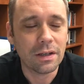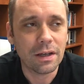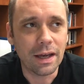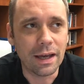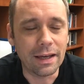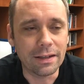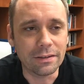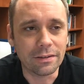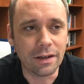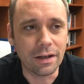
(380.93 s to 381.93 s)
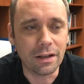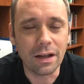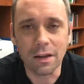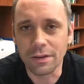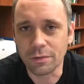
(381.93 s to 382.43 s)
And a
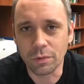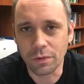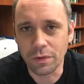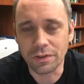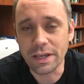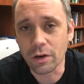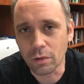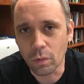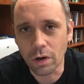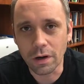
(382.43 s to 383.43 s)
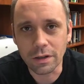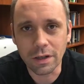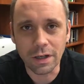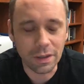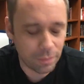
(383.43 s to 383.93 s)
lot of this was the Siegert work,
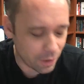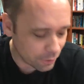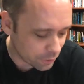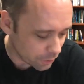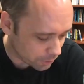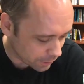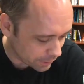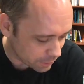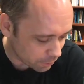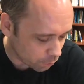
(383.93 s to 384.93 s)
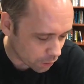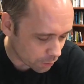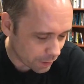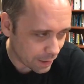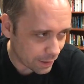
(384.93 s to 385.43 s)
but also like work
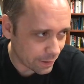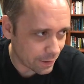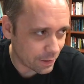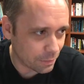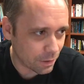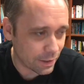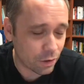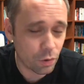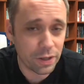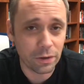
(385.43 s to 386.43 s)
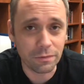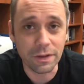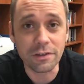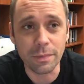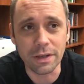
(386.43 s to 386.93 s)
by like Cornelia
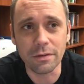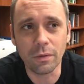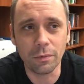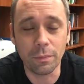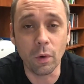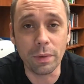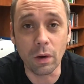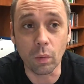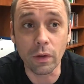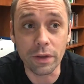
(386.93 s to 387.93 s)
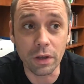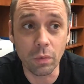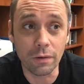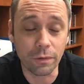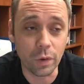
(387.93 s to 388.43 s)
Visman would be a really good
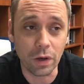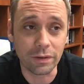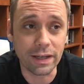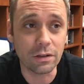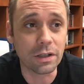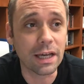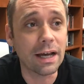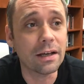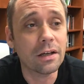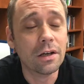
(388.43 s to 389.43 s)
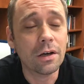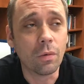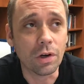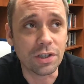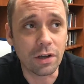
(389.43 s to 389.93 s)
one for you all to take a look at,
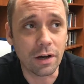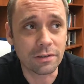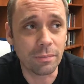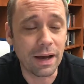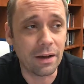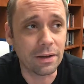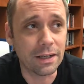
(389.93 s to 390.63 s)
where she talks about